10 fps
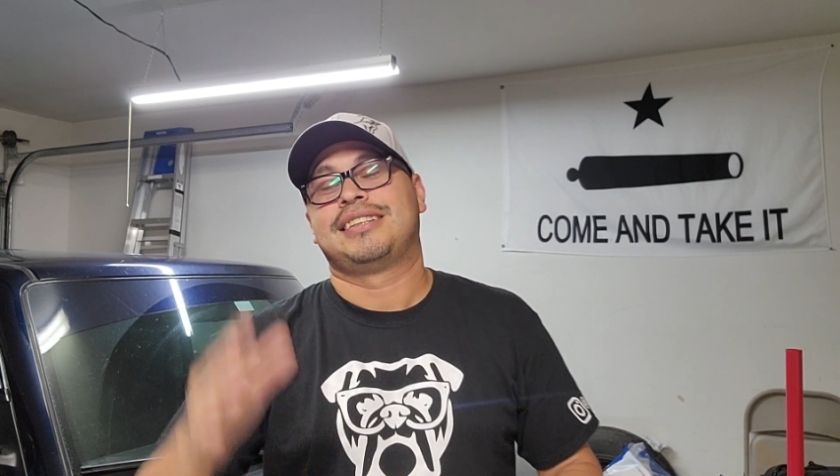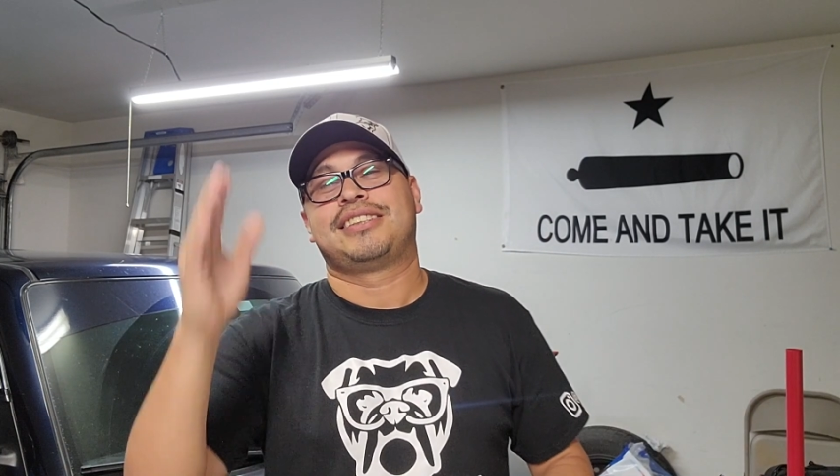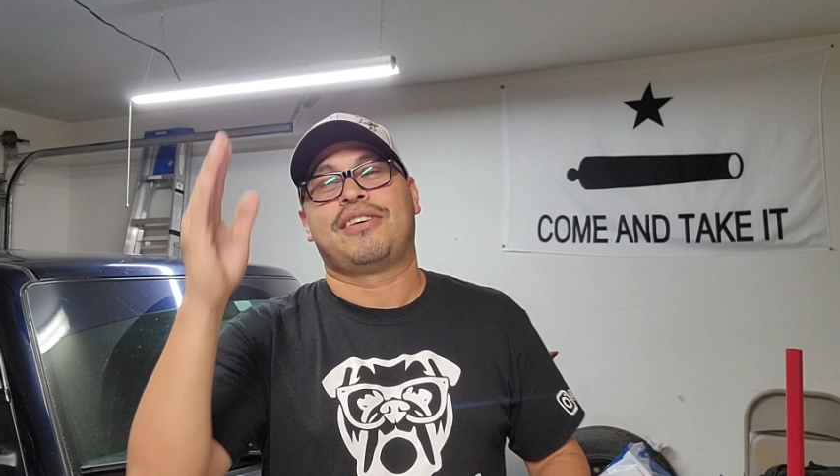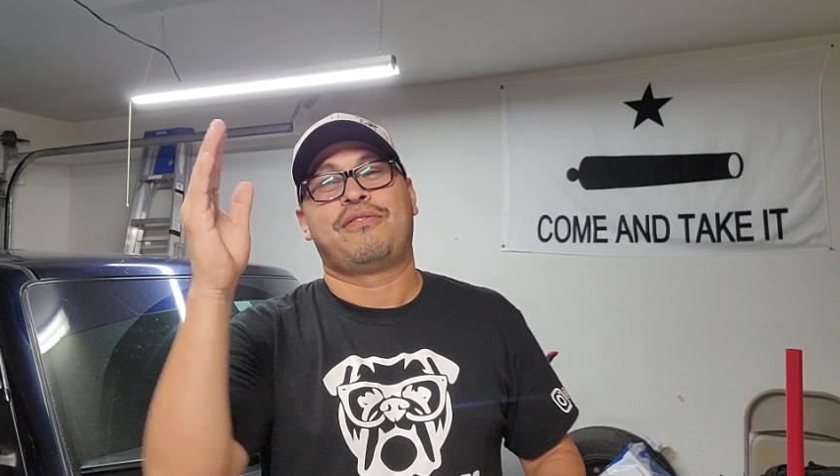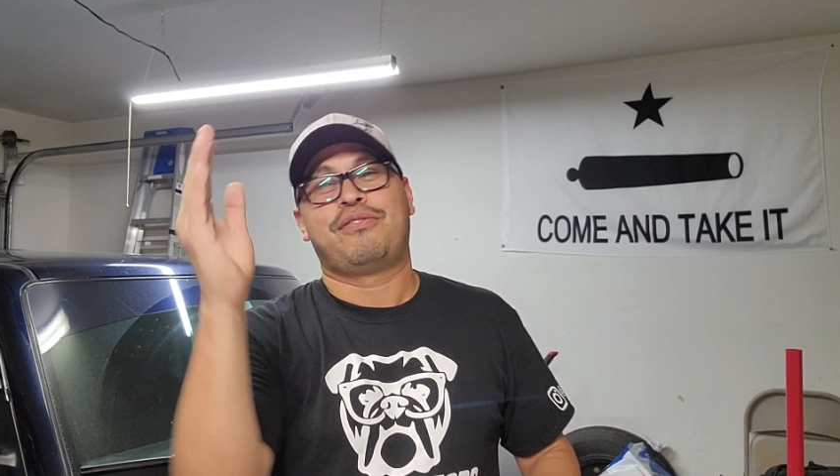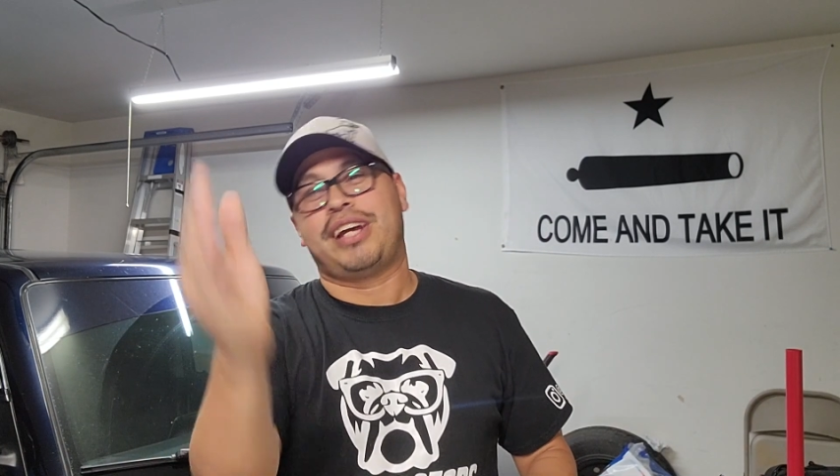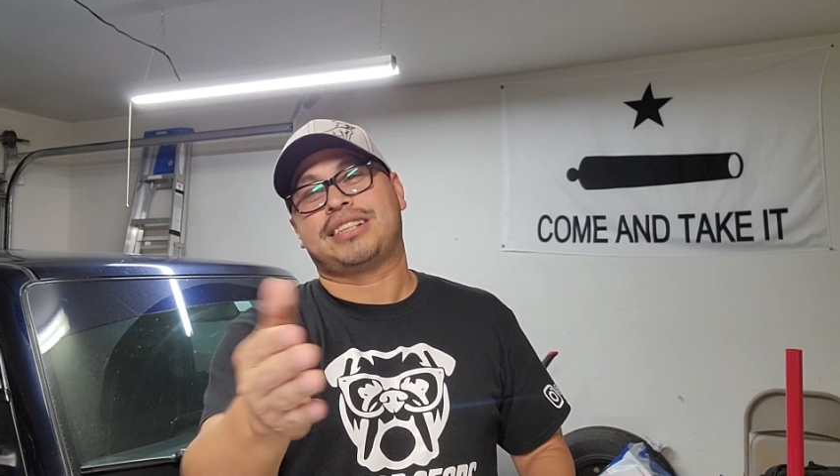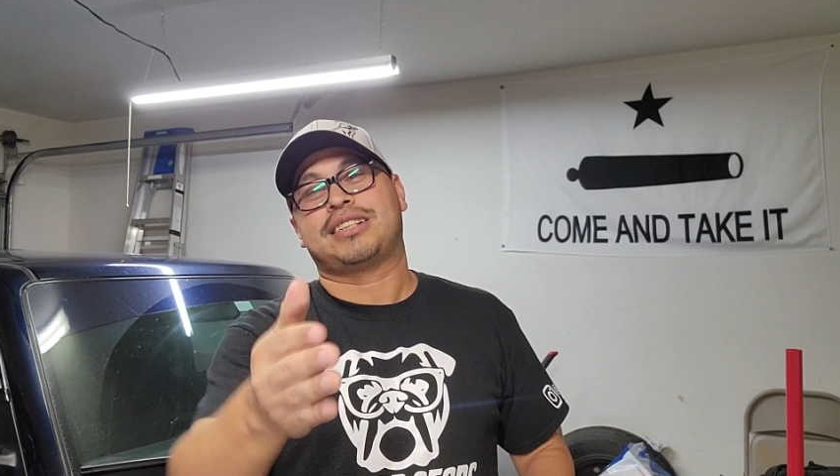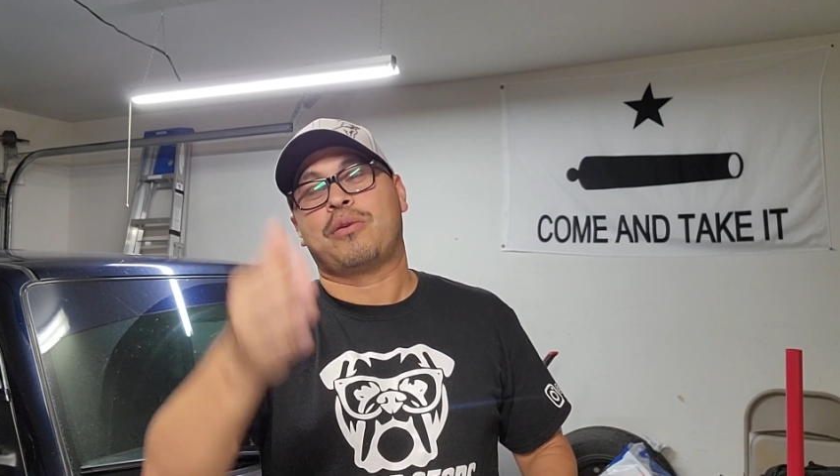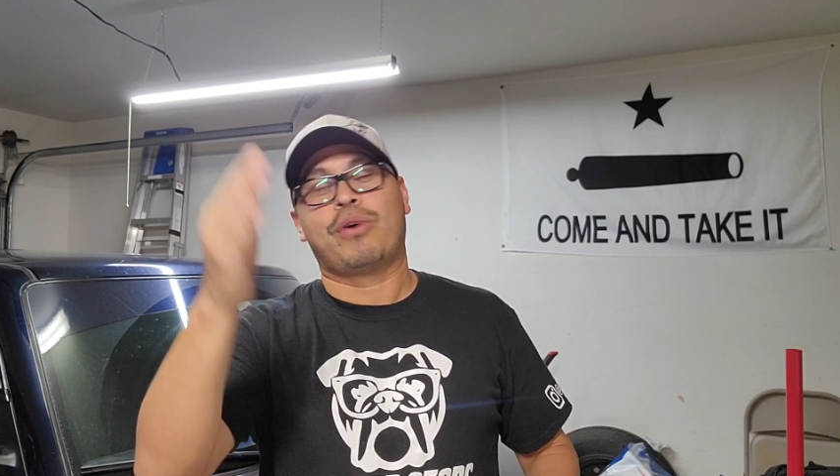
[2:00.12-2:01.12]
to
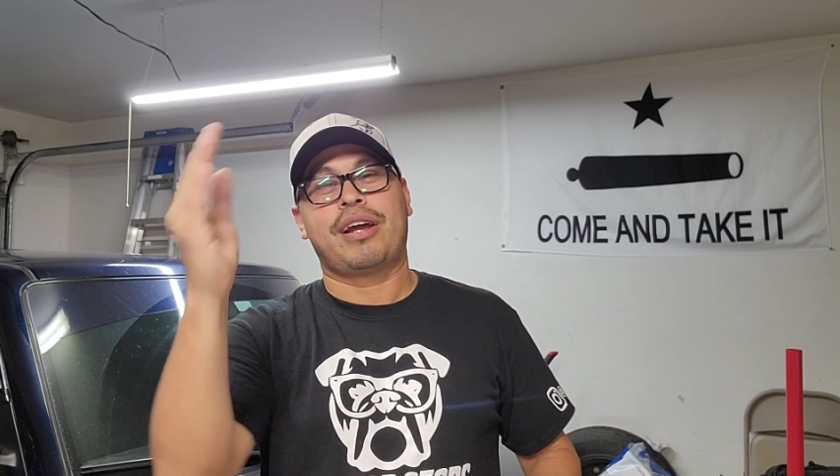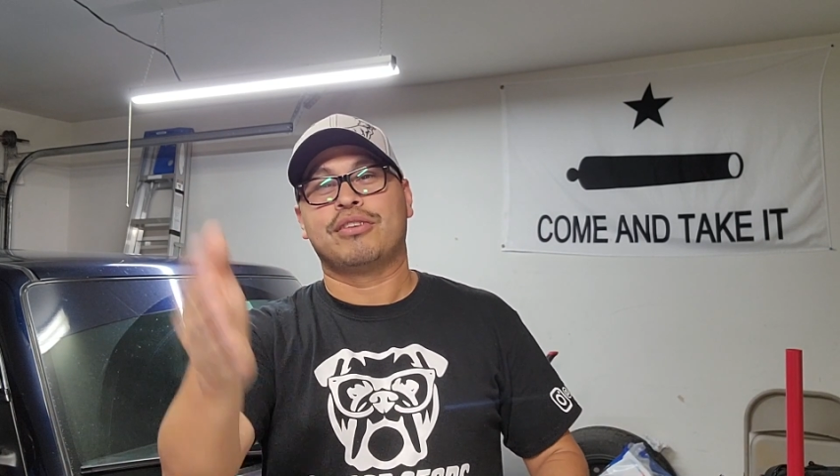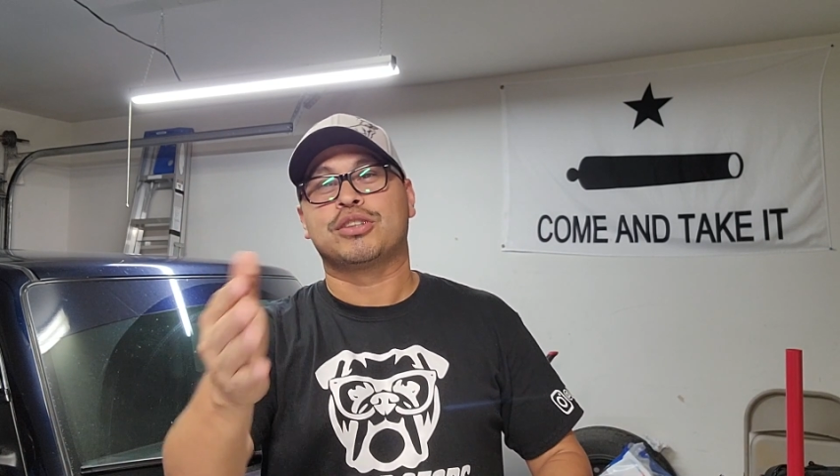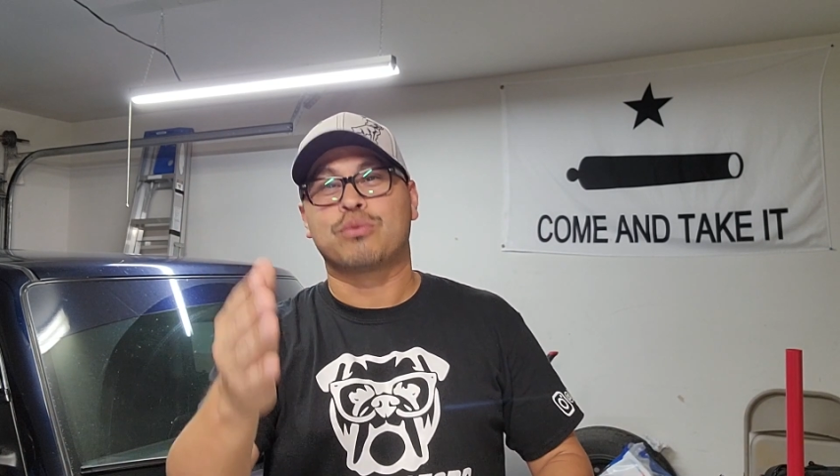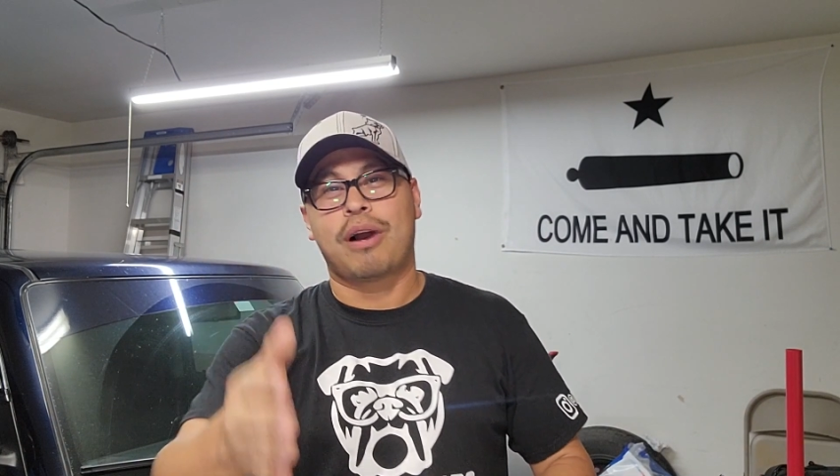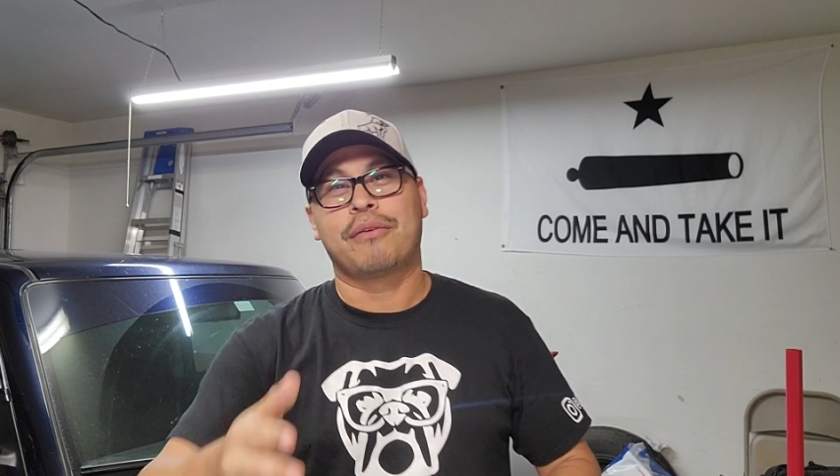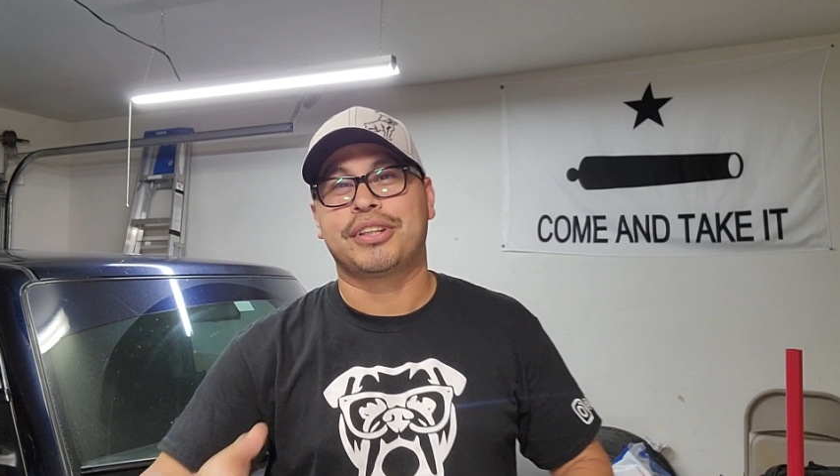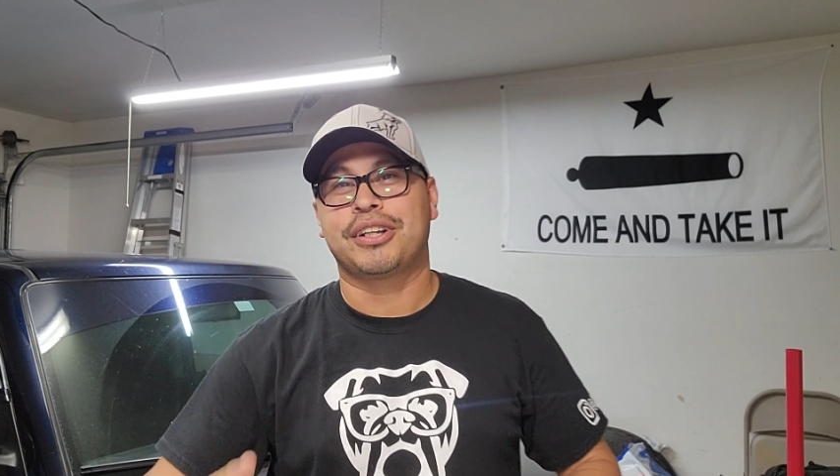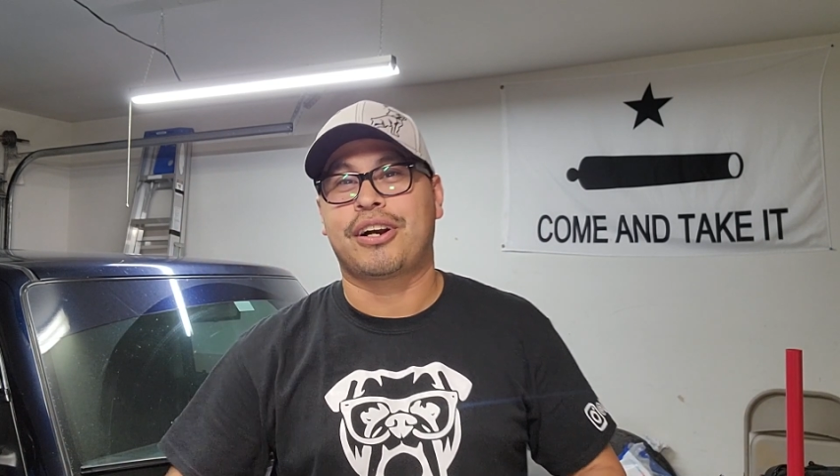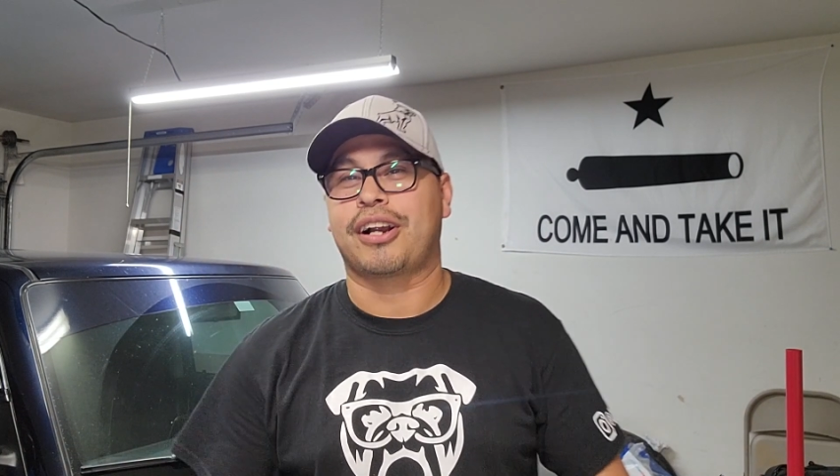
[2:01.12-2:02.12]
fix whatever's wrong with
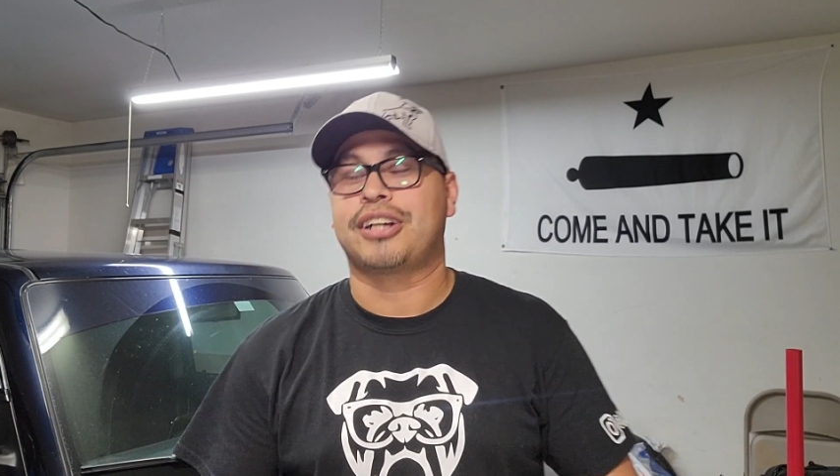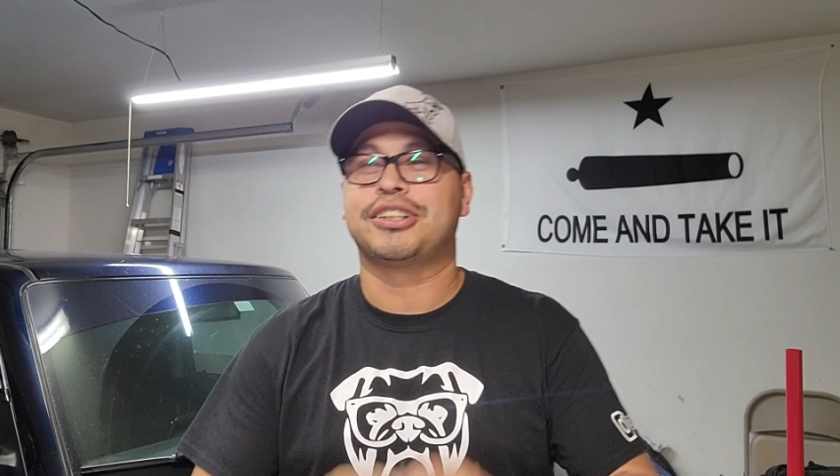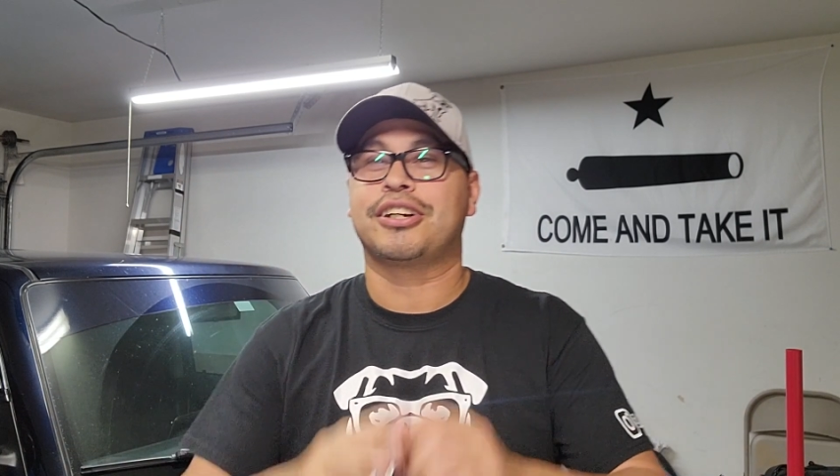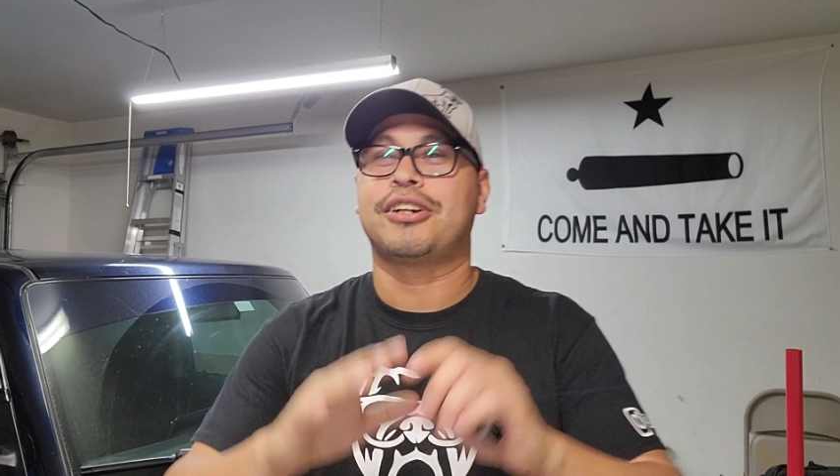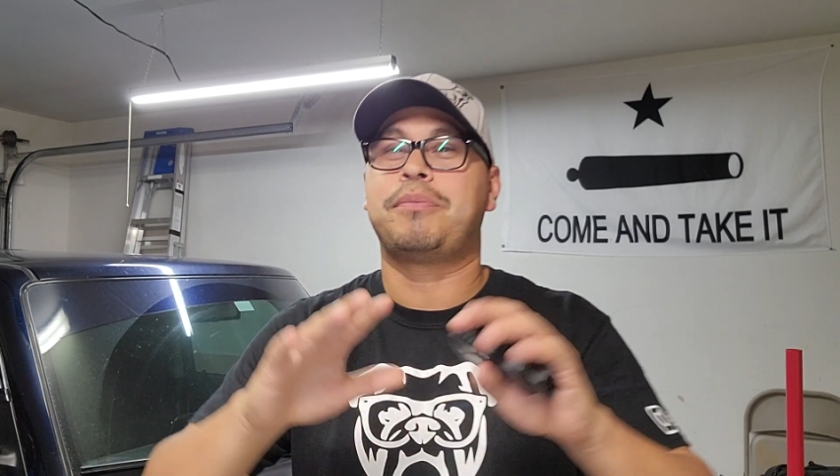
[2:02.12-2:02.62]
your car. Because there could